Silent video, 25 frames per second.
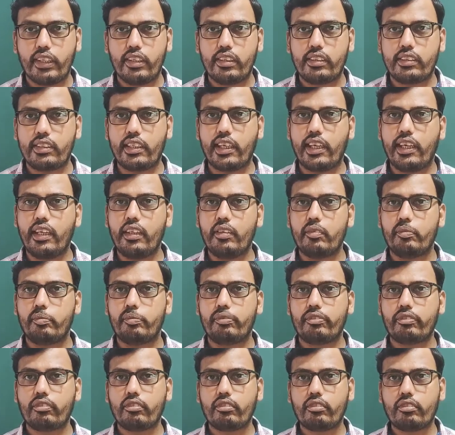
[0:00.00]

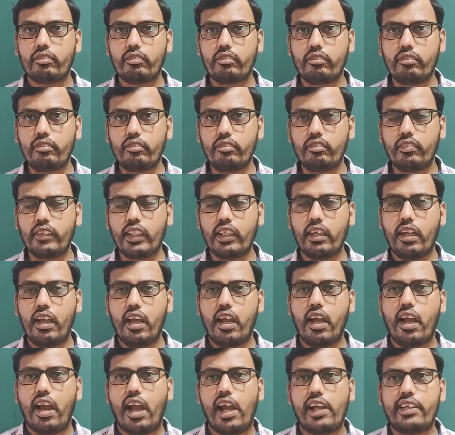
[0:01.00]
see,
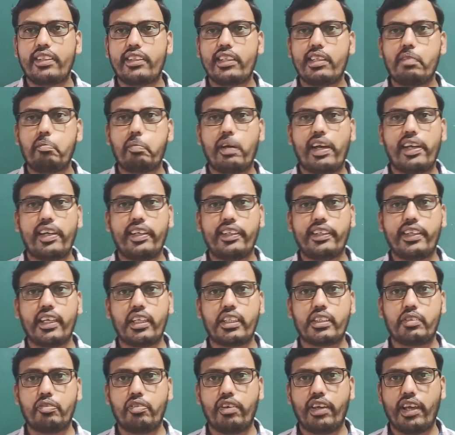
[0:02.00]

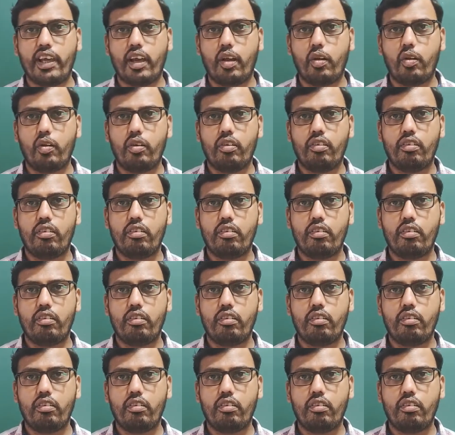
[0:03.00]
antipyretics we have.